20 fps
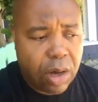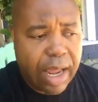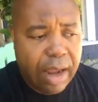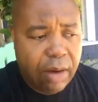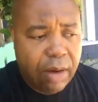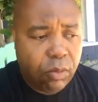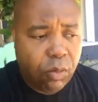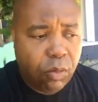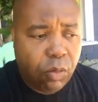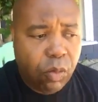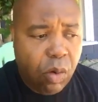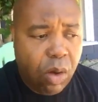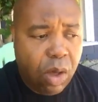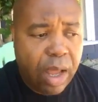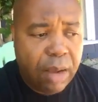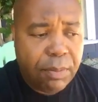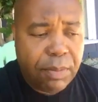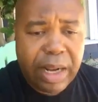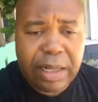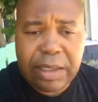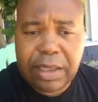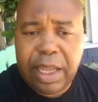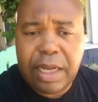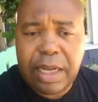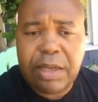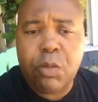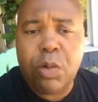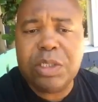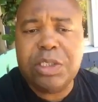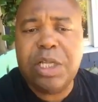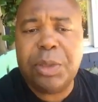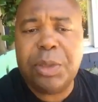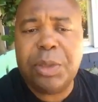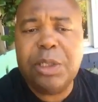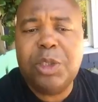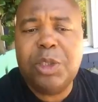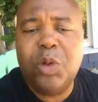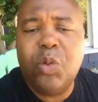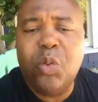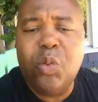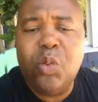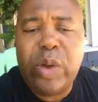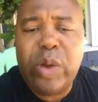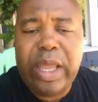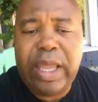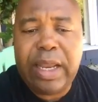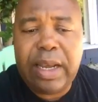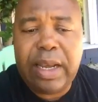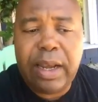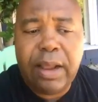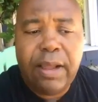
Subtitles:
I won, but again, there was nothing to win.